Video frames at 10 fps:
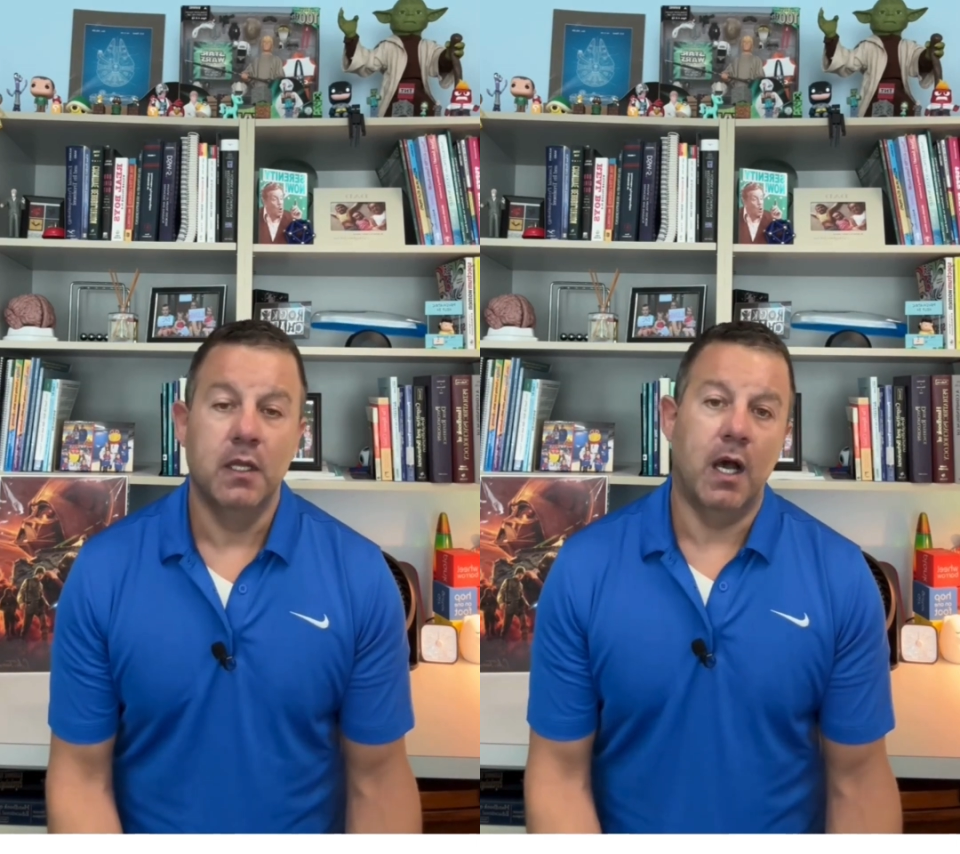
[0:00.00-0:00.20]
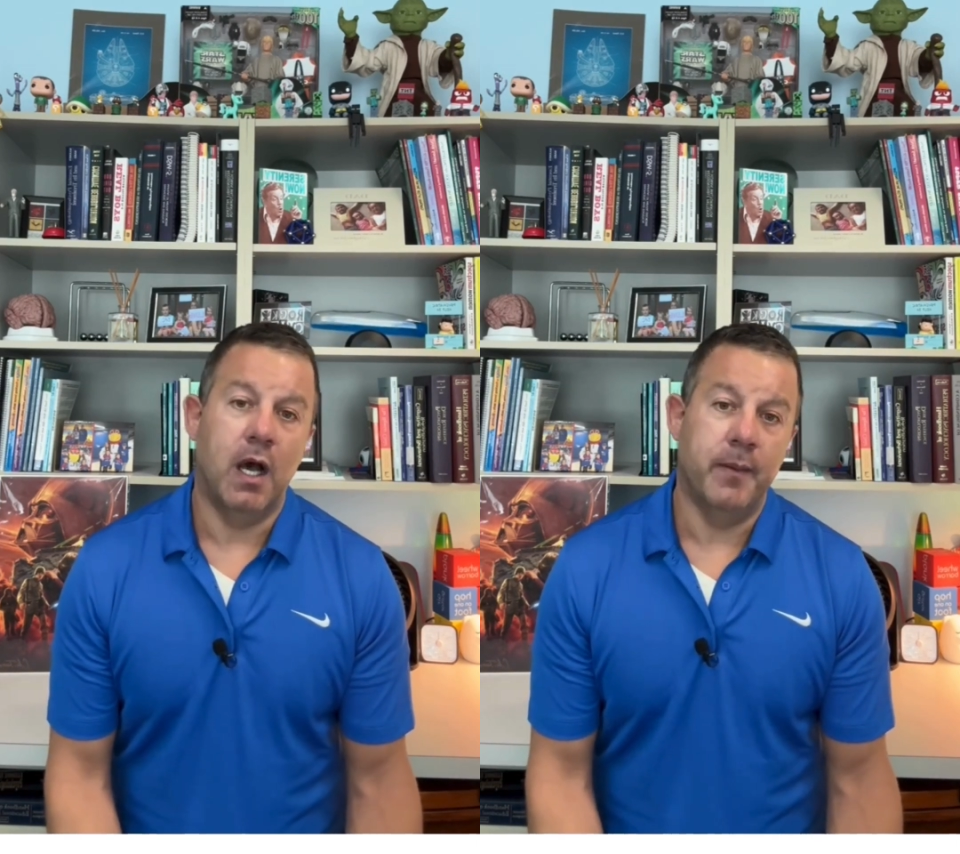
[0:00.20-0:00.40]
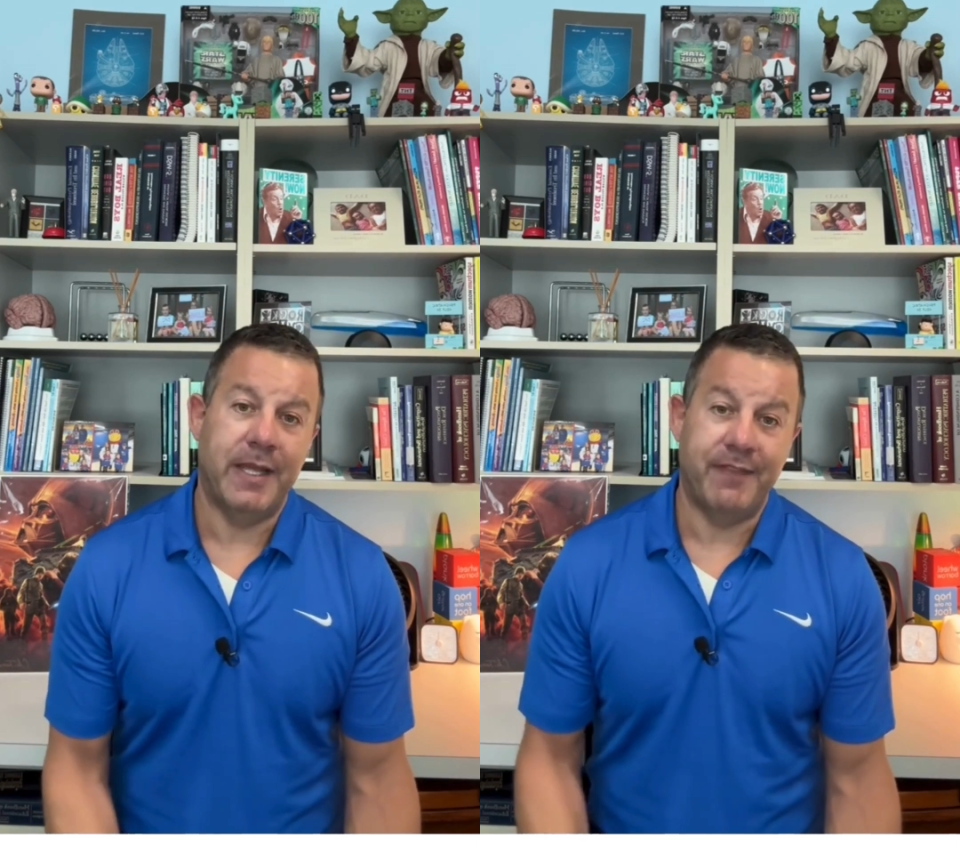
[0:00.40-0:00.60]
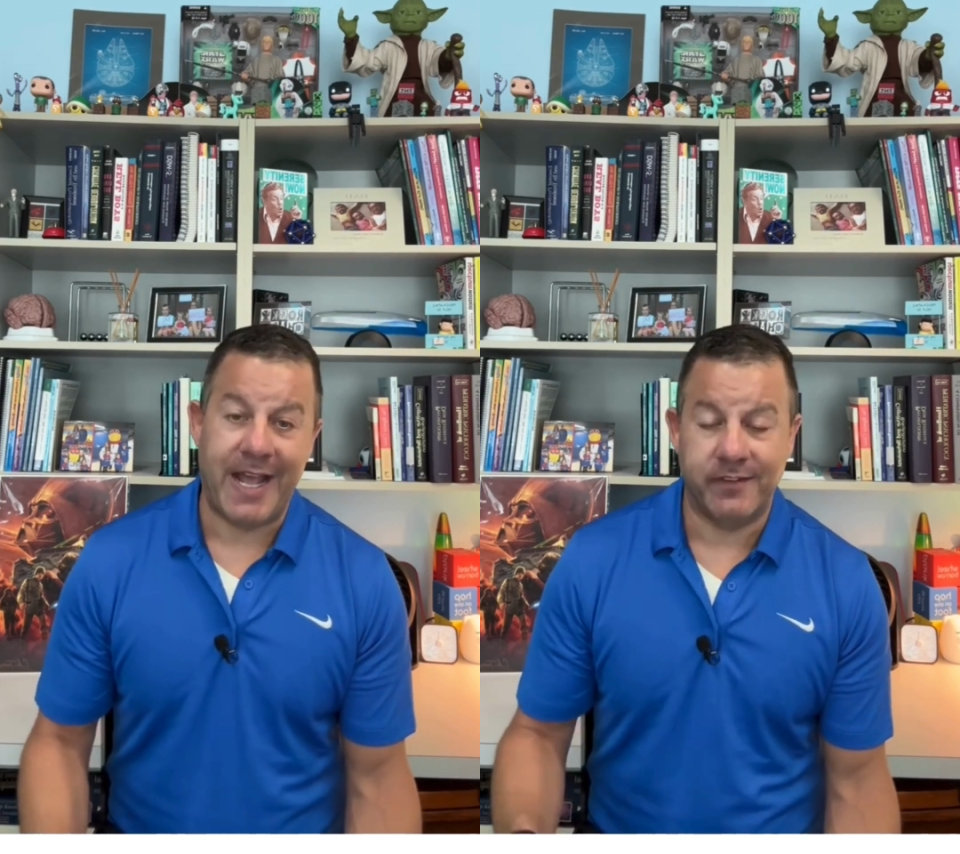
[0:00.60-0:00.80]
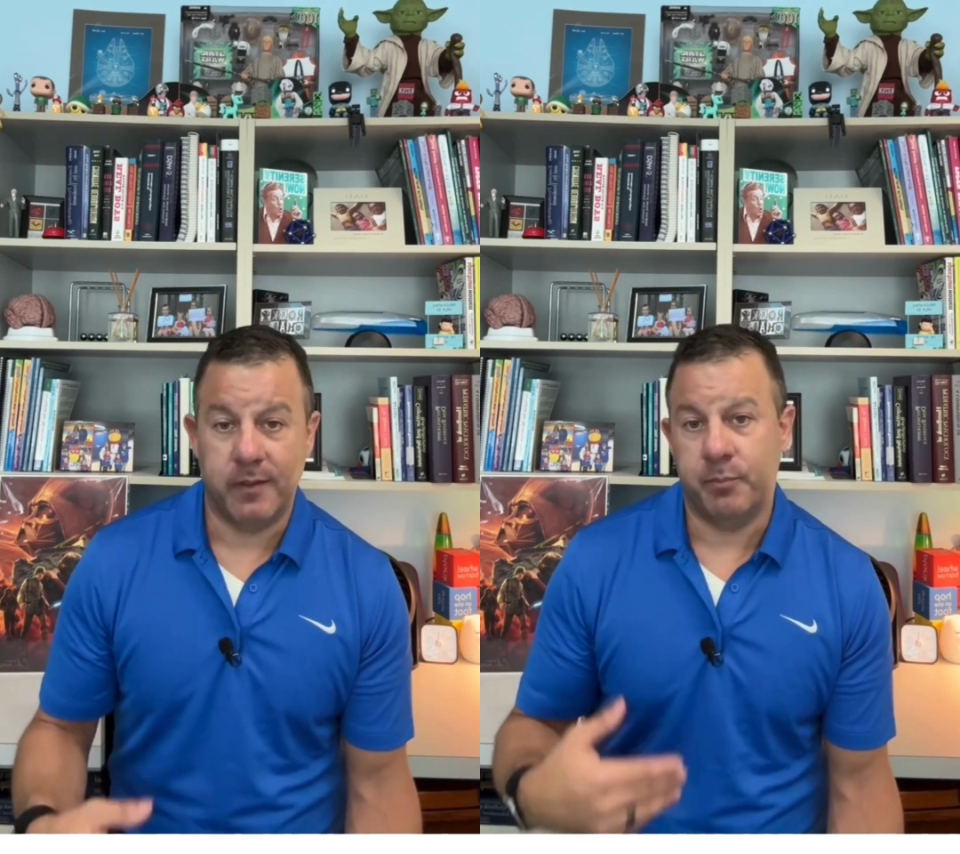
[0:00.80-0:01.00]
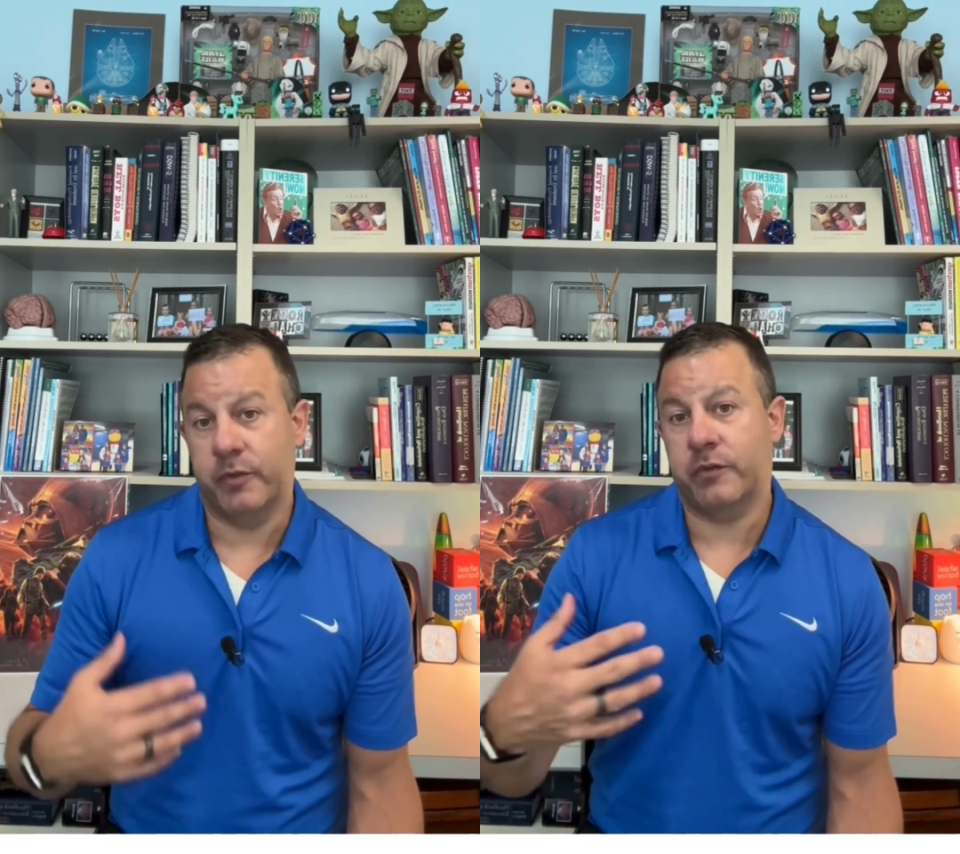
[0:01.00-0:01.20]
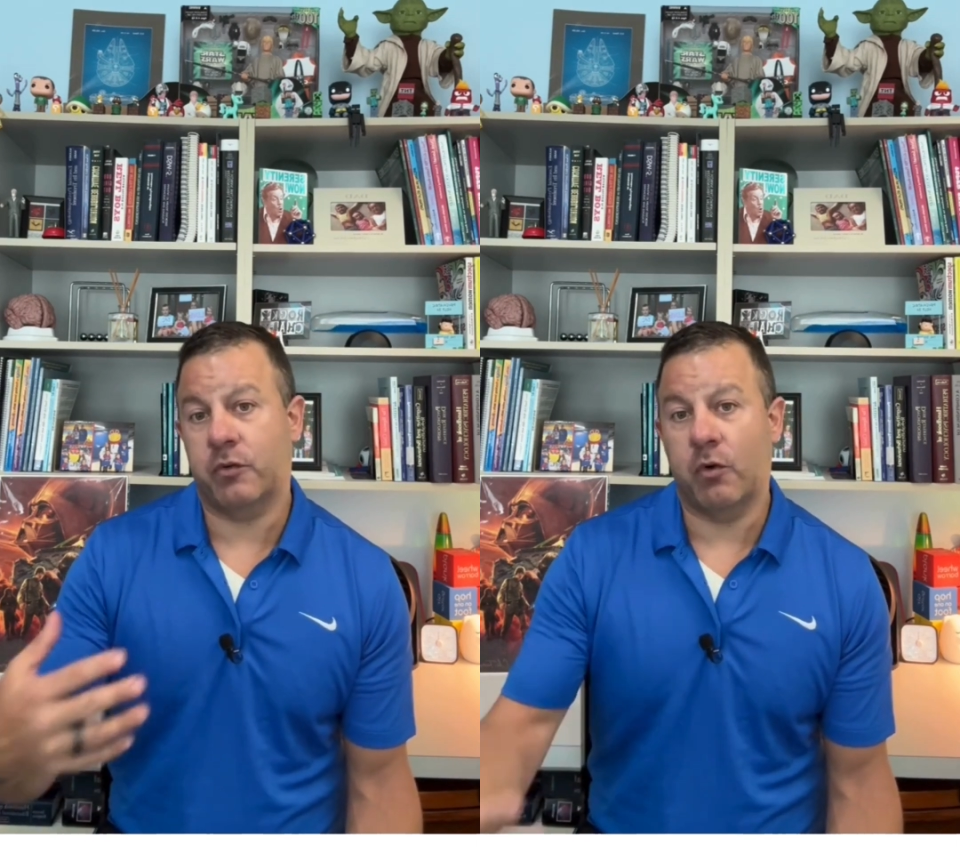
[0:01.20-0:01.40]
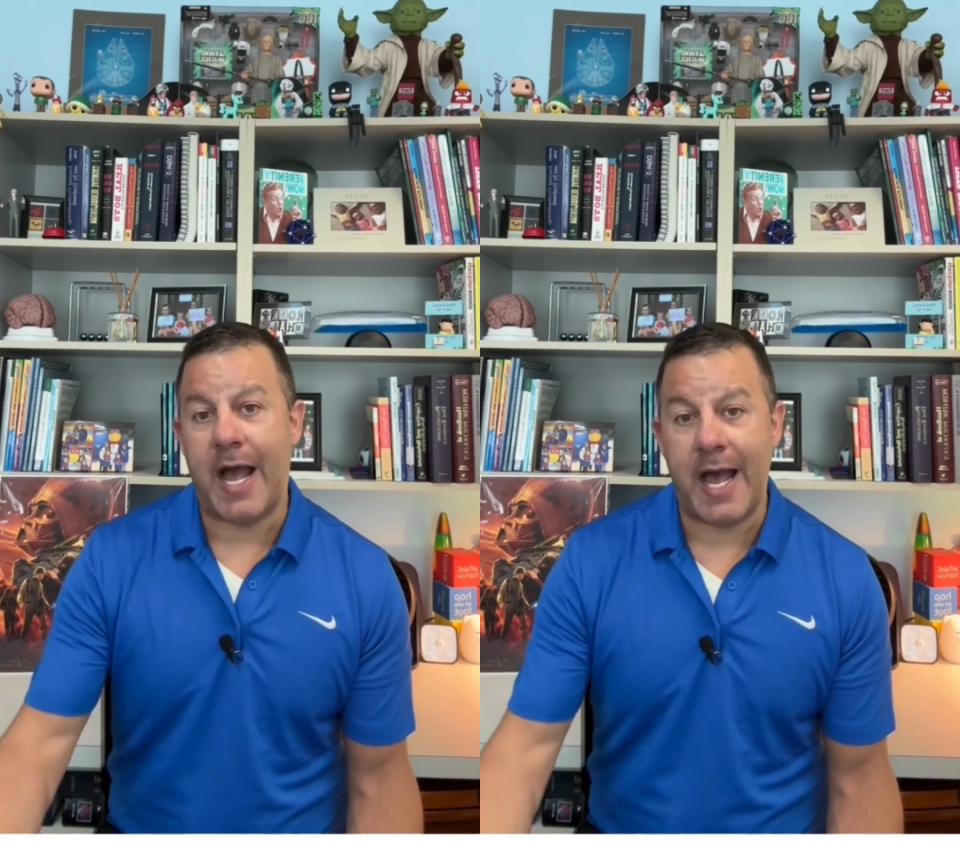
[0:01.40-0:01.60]
and that's a
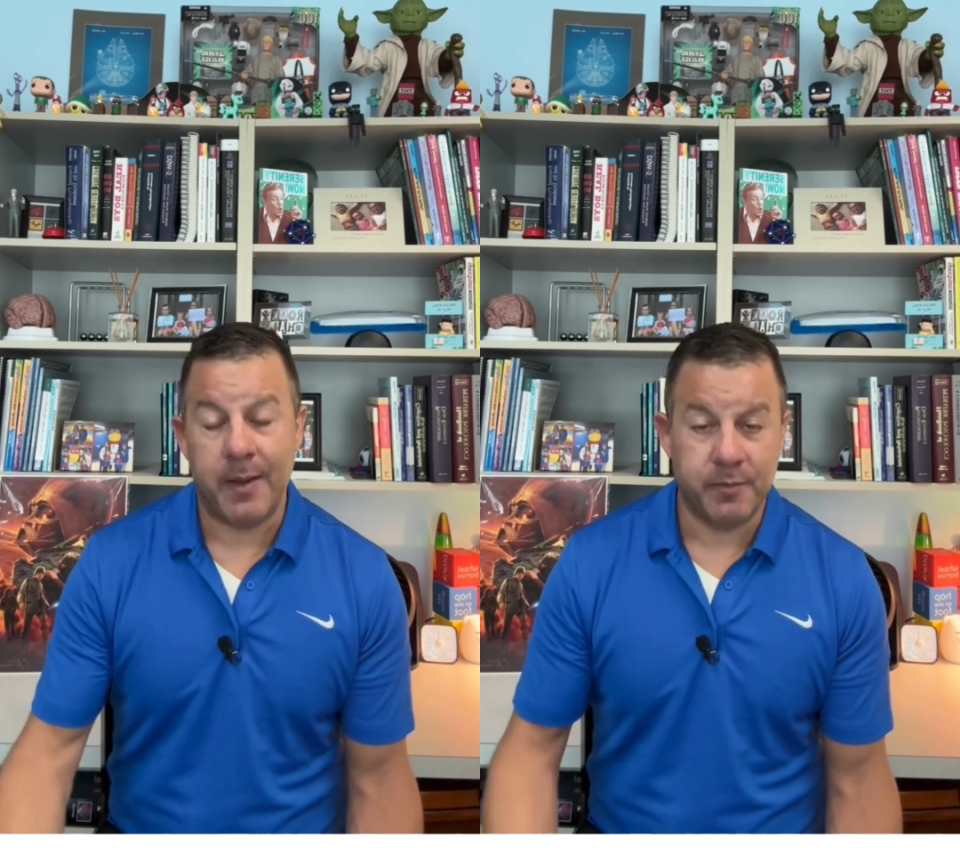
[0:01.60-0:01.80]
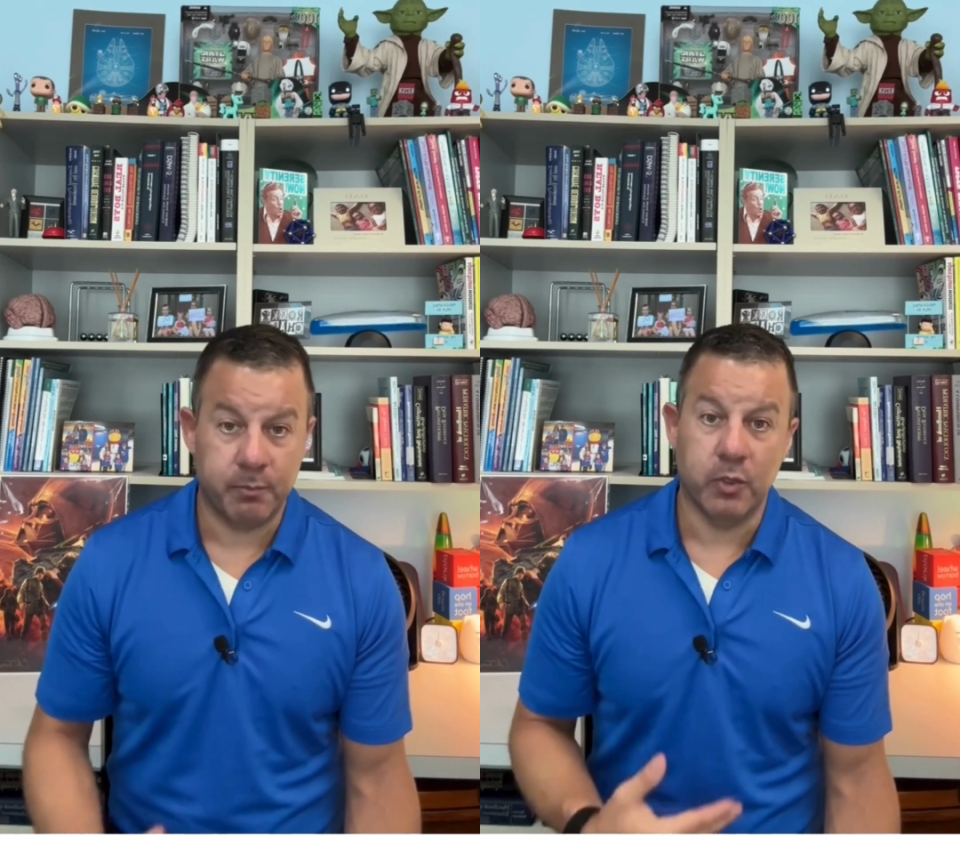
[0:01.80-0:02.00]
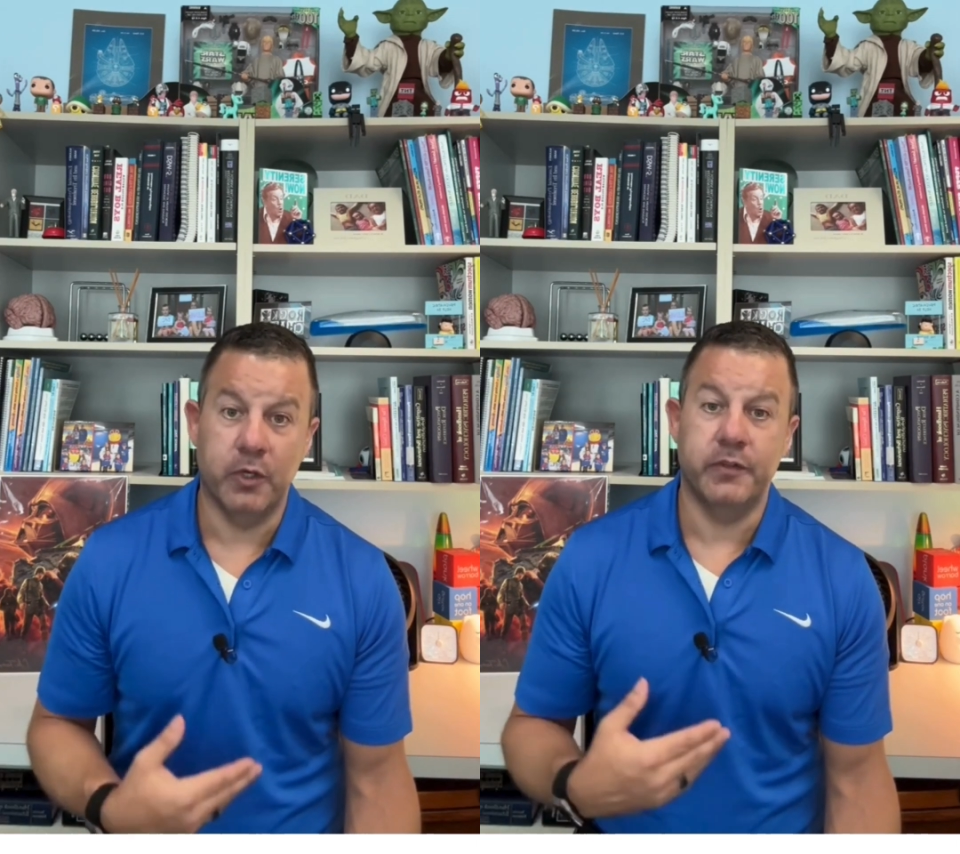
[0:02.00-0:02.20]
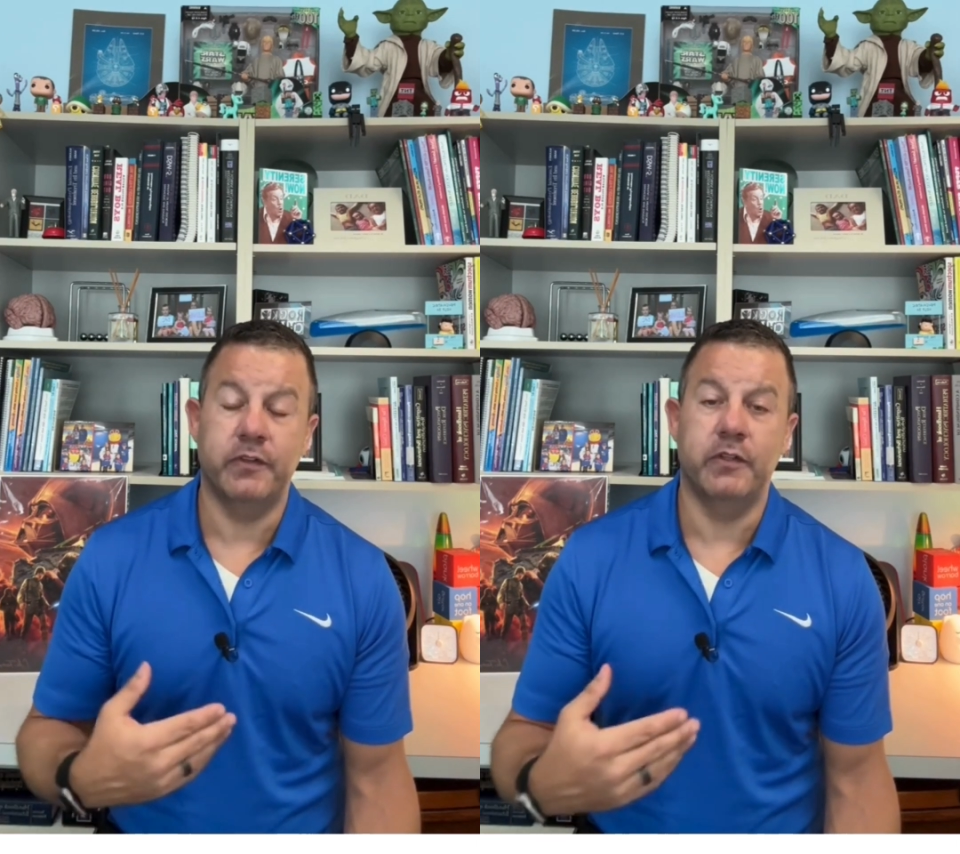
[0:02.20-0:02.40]
prescribed approach